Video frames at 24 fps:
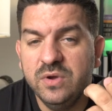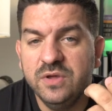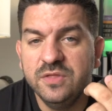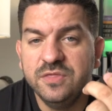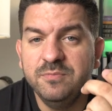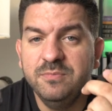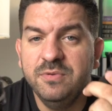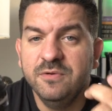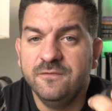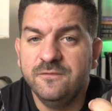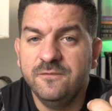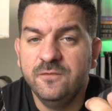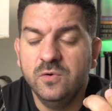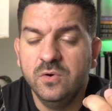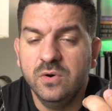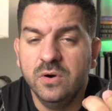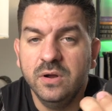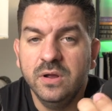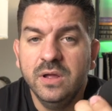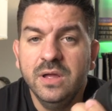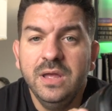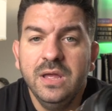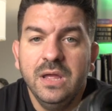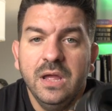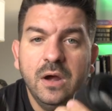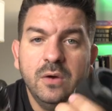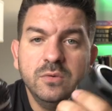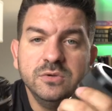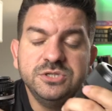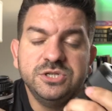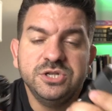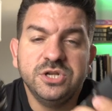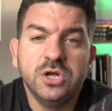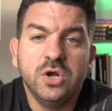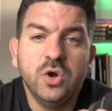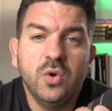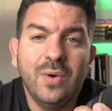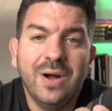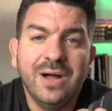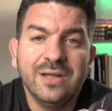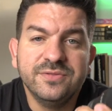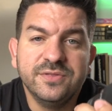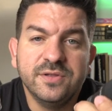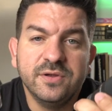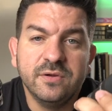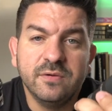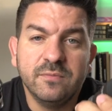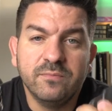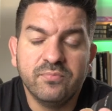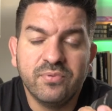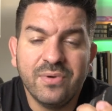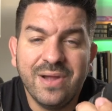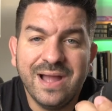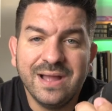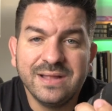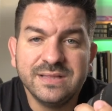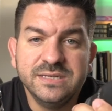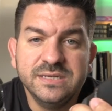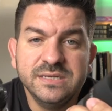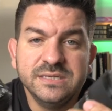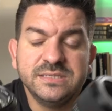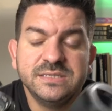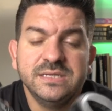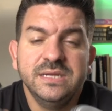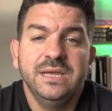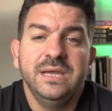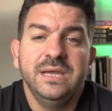with before. I want you to go out there and practice.